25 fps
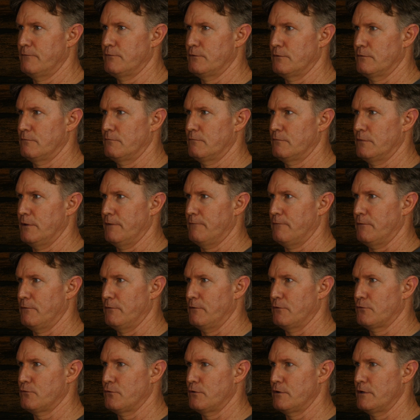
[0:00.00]
are left on
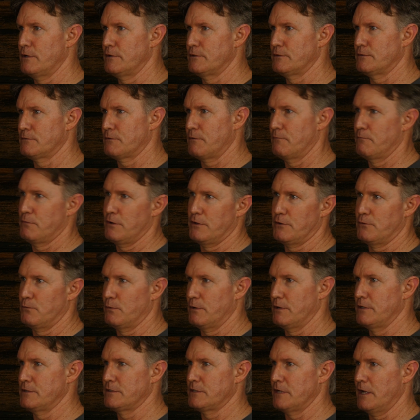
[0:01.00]
the trees compared to
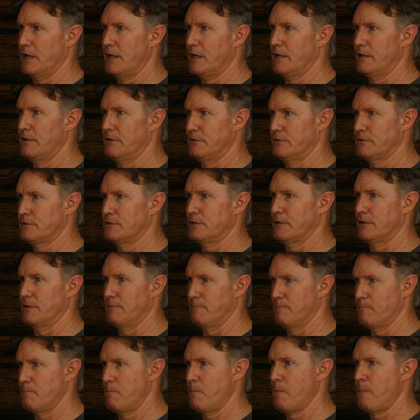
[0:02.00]
when he started. It's
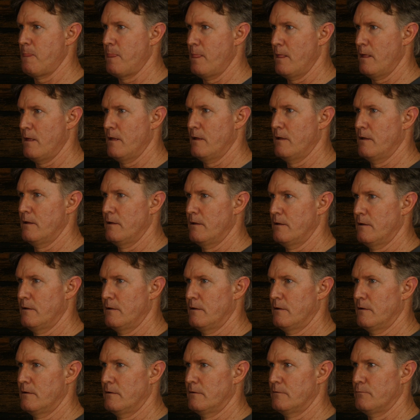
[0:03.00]

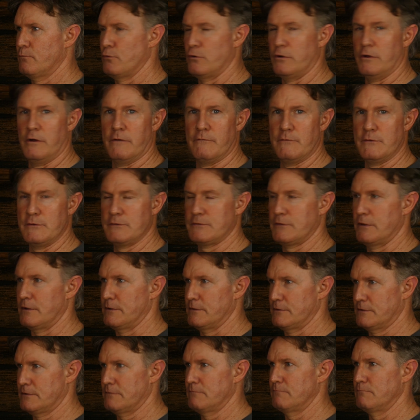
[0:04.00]
pretty obvious that
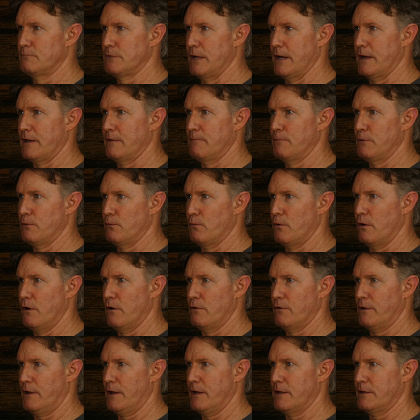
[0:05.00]
it's taken a bit of a
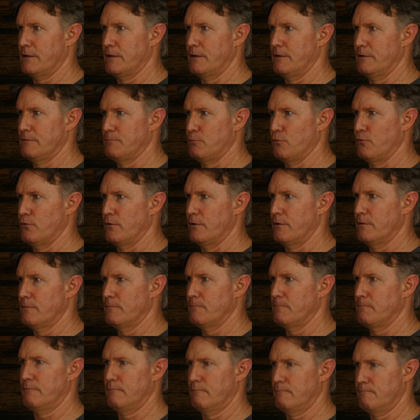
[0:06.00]
while to get it to this point.
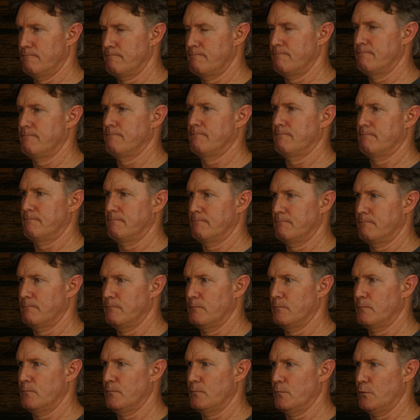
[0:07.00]

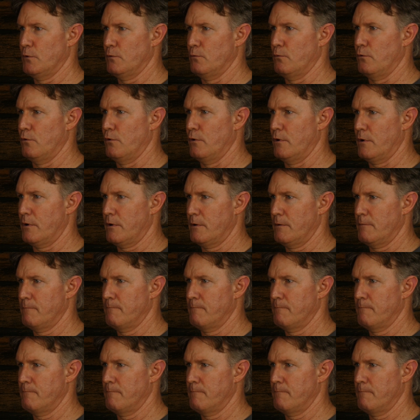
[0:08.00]
A lot of work.